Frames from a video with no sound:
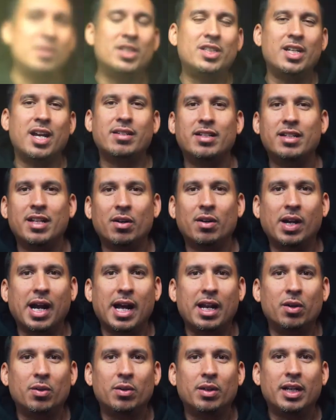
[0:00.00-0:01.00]
Jesse
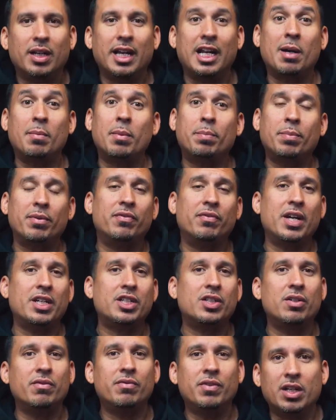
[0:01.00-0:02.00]
Delgado, and I'm a
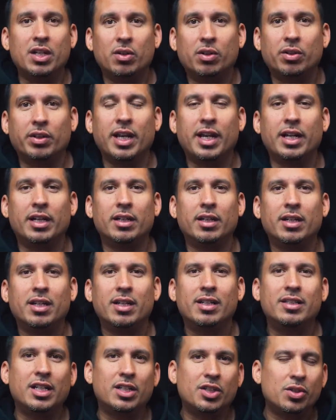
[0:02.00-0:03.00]
professional video creator,
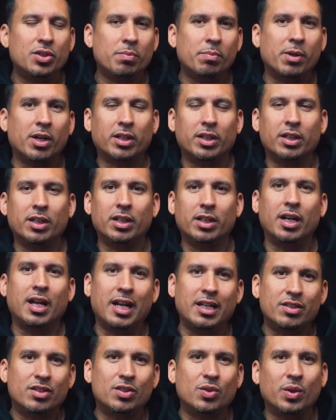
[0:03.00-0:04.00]
digital marketer,
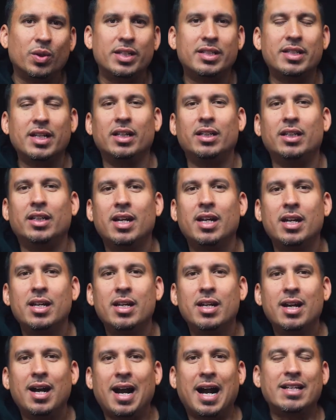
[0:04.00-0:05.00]
and storyteller.
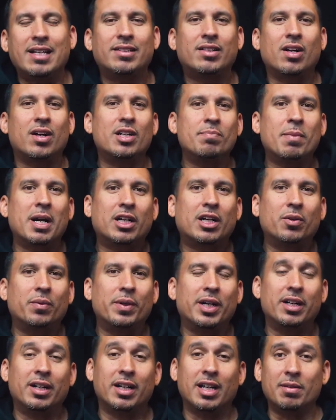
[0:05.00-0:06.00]
I started my
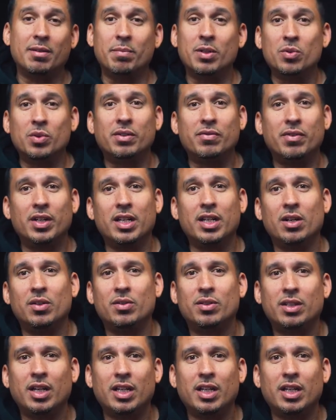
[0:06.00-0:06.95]
career in music videos and